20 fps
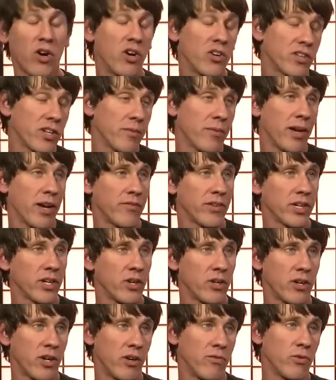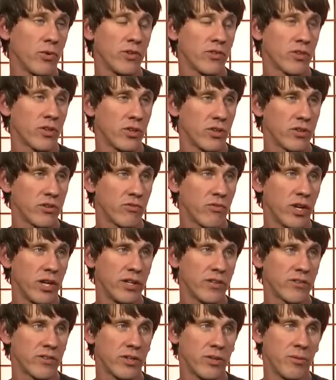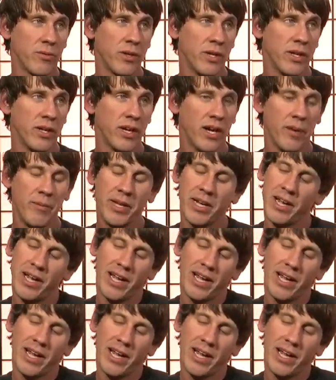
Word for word: a hard time having our, our voice heard, right? So uh-huh. I mean,